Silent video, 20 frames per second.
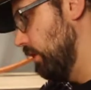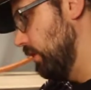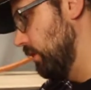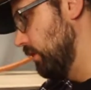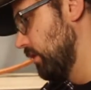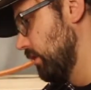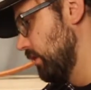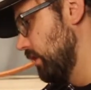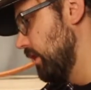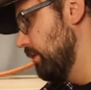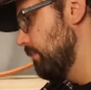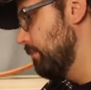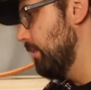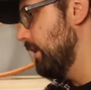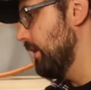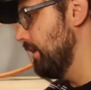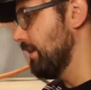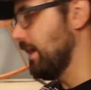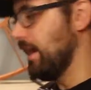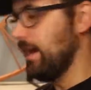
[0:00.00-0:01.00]
on,
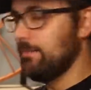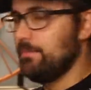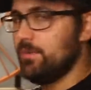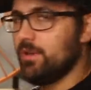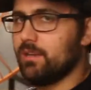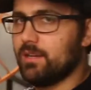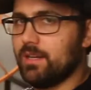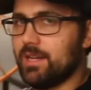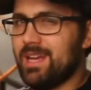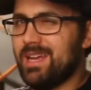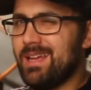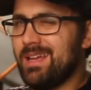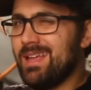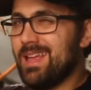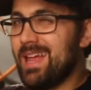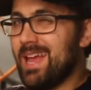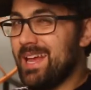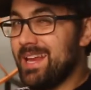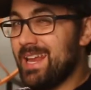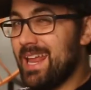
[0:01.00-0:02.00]
but I'm not
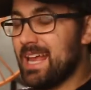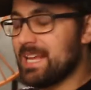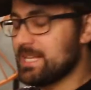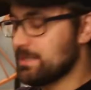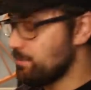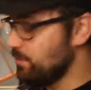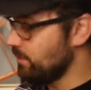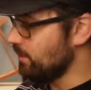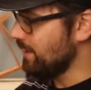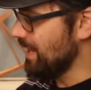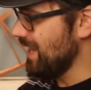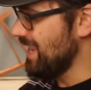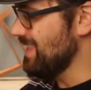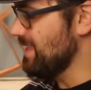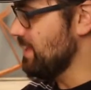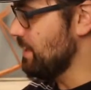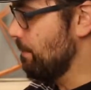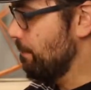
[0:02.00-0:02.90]
an expert in the